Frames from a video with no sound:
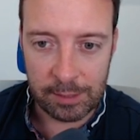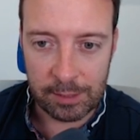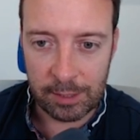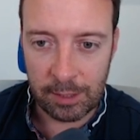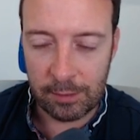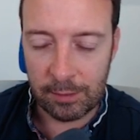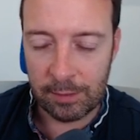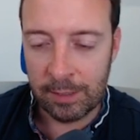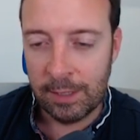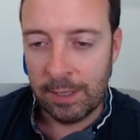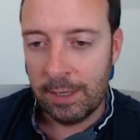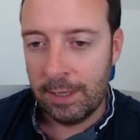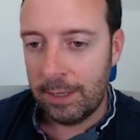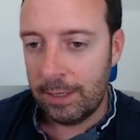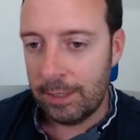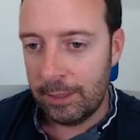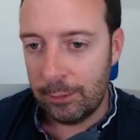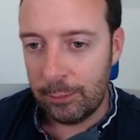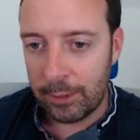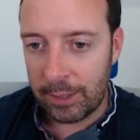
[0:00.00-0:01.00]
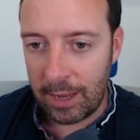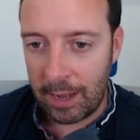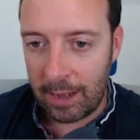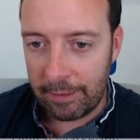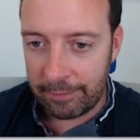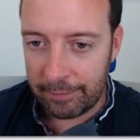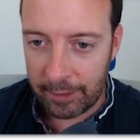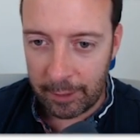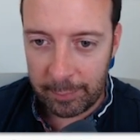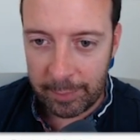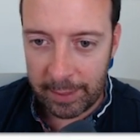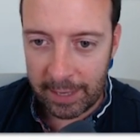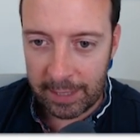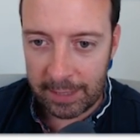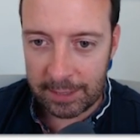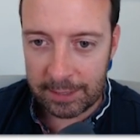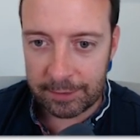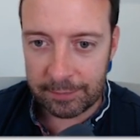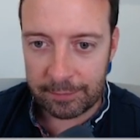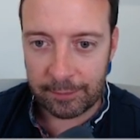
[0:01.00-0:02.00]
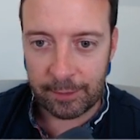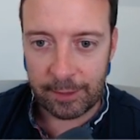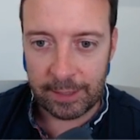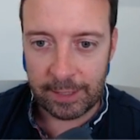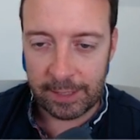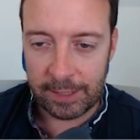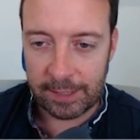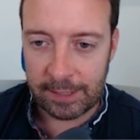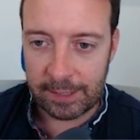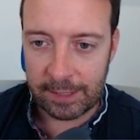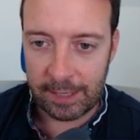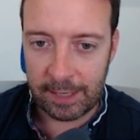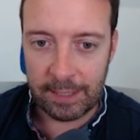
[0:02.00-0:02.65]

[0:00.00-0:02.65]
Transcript: So you would have a page for this